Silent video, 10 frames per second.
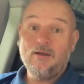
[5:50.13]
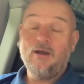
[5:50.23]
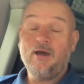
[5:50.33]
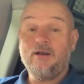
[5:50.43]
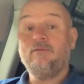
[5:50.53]

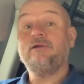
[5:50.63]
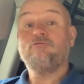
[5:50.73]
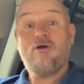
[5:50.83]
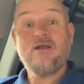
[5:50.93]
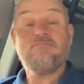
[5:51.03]
And I went,
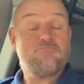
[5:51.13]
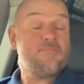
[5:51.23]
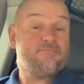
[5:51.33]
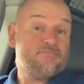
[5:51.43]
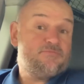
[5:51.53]
right,
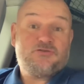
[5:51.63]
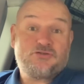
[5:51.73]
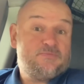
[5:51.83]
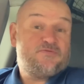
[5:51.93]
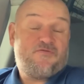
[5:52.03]

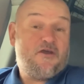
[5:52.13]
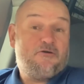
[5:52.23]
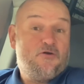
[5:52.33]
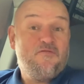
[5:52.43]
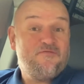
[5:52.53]
seems
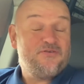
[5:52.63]
fair enough,